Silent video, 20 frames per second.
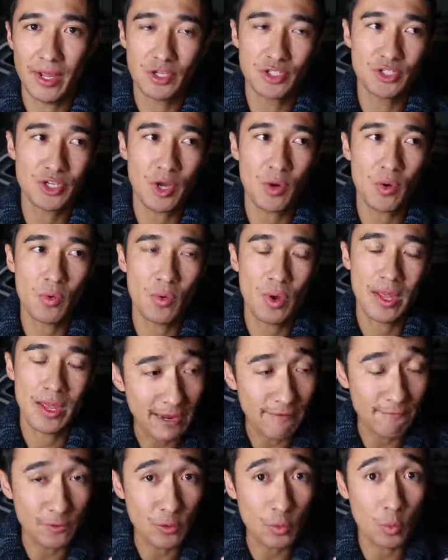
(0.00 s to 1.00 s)
So
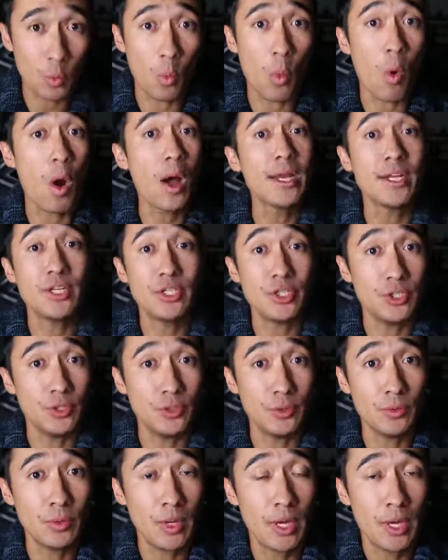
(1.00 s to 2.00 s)
if you wanted
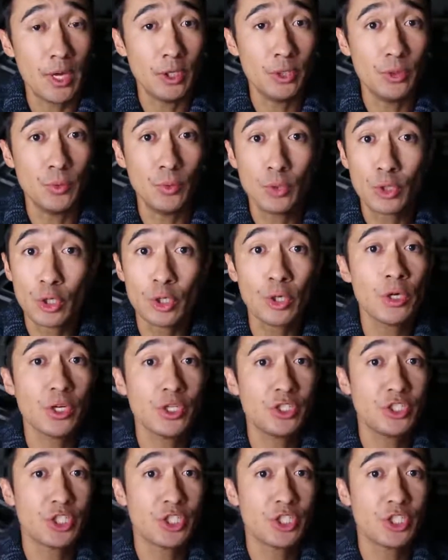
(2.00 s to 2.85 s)
to, you could